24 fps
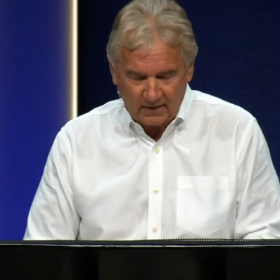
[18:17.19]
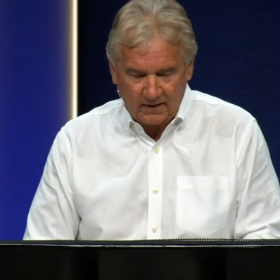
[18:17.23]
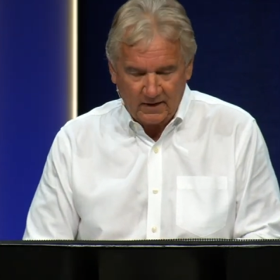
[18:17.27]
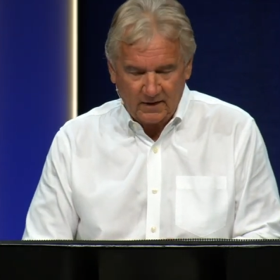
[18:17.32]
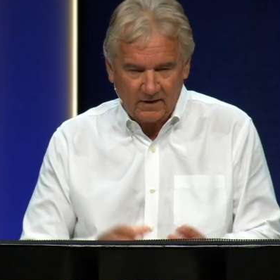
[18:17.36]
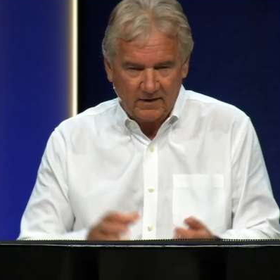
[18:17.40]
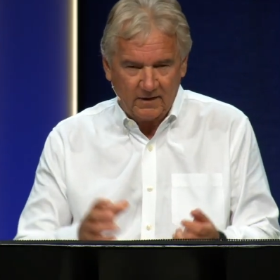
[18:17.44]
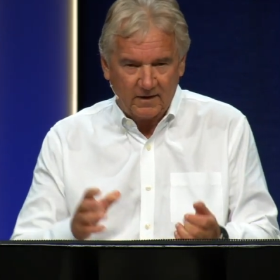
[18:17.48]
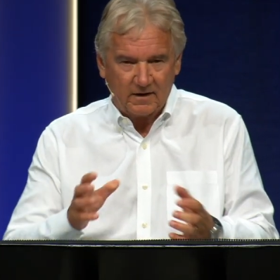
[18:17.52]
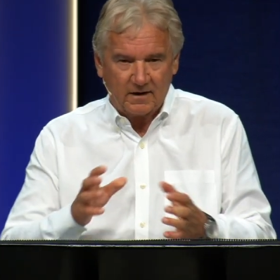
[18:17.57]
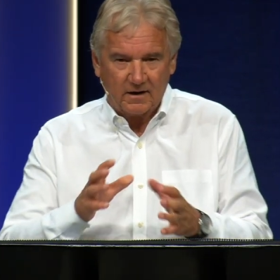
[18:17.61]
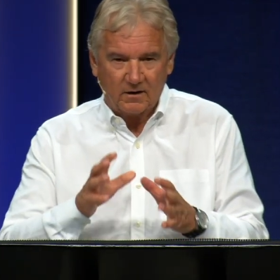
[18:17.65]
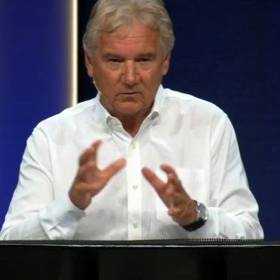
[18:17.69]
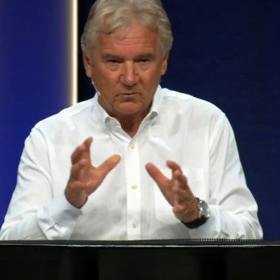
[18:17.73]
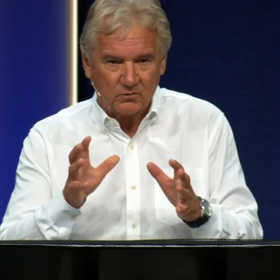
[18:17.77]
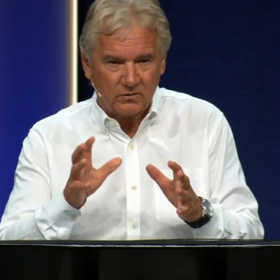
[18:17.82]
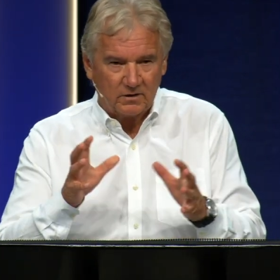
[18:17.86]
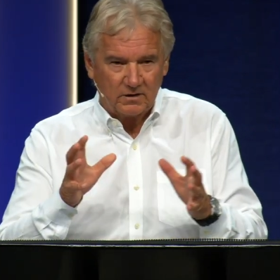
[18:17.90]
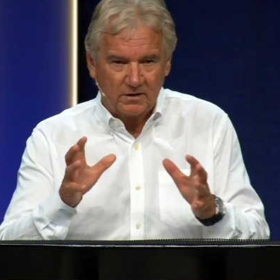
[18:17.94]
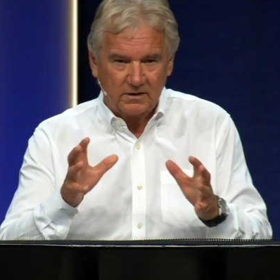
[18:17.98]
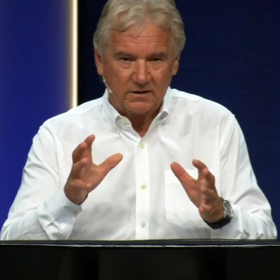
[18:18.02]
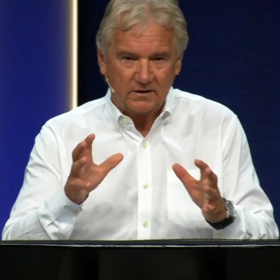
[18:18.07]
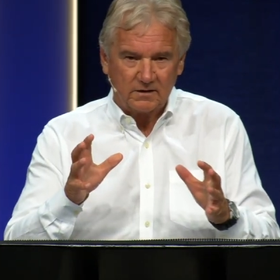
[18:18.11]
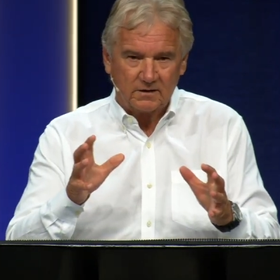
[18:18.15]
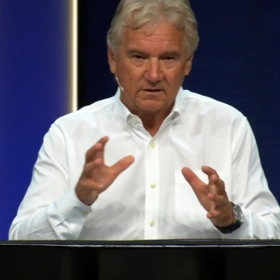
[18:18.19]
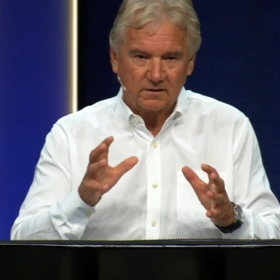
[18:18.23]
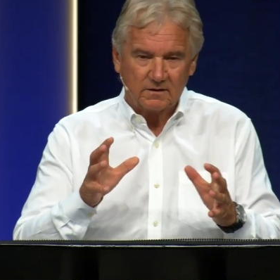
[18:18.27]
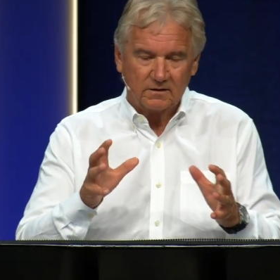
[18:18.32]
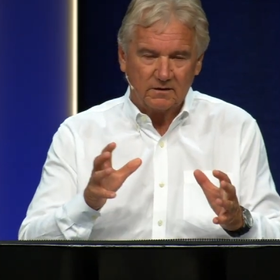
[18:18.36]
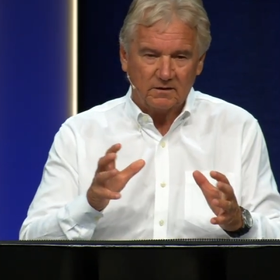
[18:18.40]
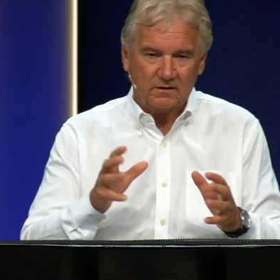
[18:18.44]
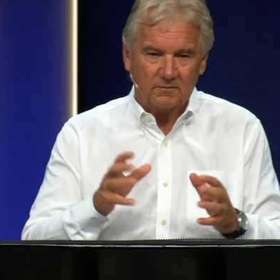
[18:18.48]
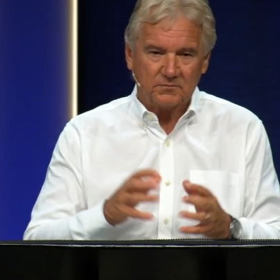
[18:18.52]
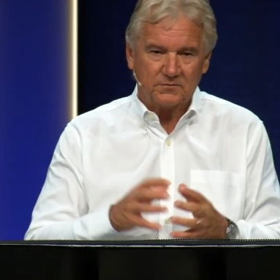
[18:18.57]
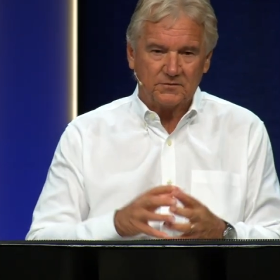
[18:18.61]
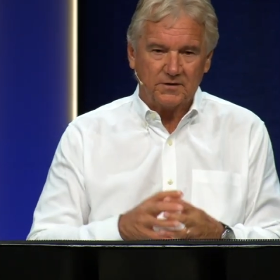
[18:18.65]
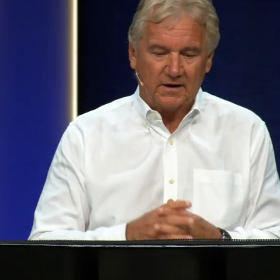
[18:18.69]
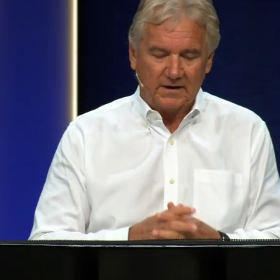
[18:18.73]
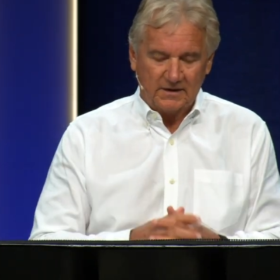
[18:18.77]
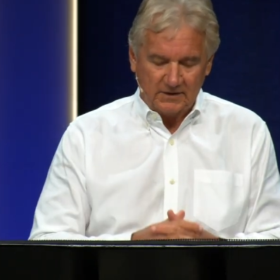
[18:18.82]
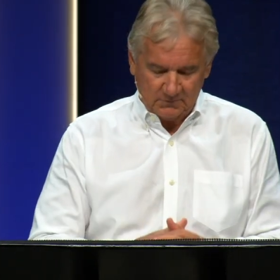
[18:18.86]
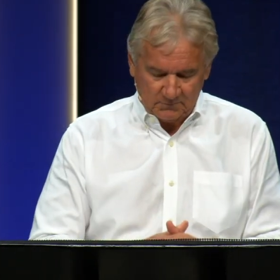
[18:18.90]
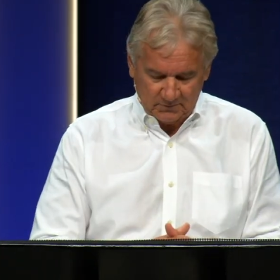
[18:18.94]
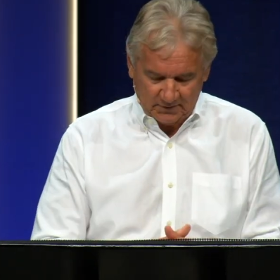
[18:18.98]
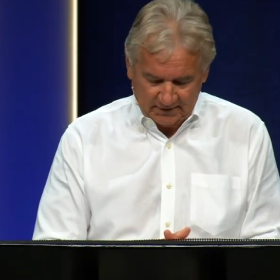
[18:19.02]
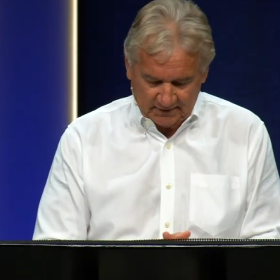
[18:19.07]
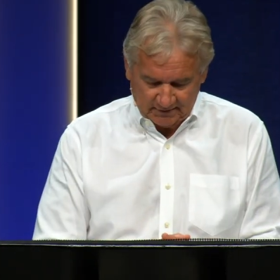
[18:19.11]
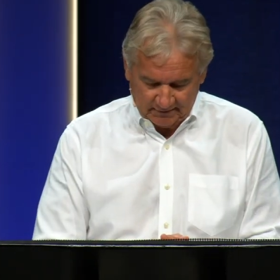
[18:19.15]
And they got really
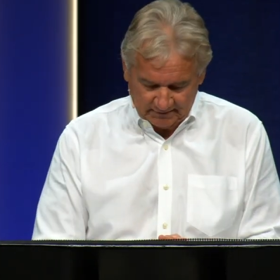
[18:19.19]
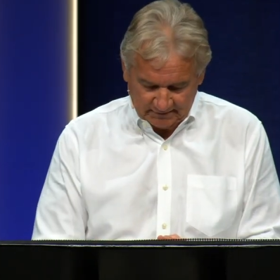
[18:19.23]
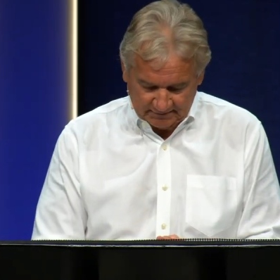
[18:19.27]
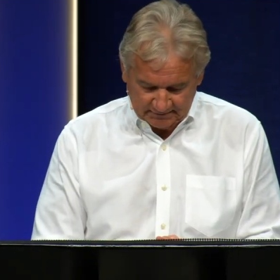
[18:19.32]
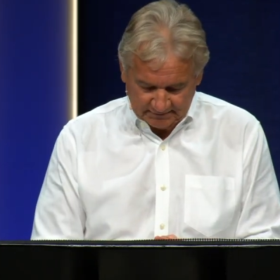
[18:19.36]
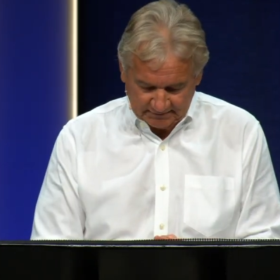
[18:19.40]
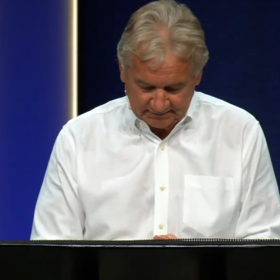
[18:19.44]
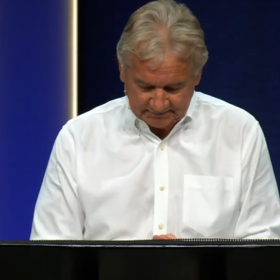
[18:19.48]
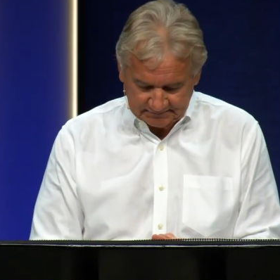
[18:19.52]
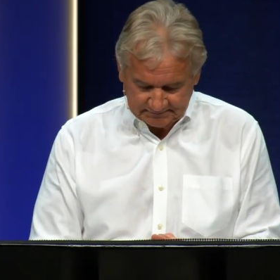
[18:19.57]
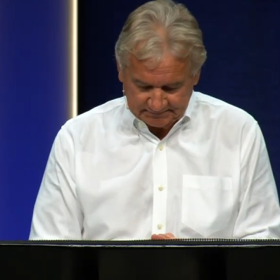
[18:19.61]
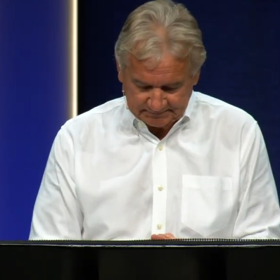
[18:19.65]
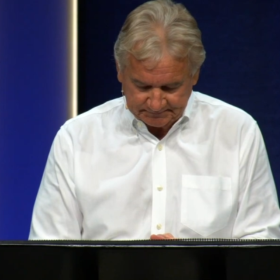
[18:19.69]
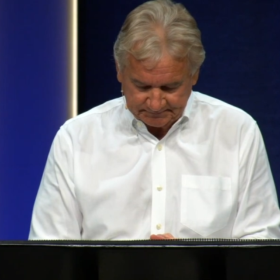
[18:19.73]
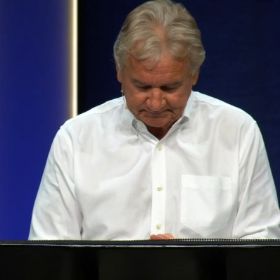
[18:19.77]
uptight about it.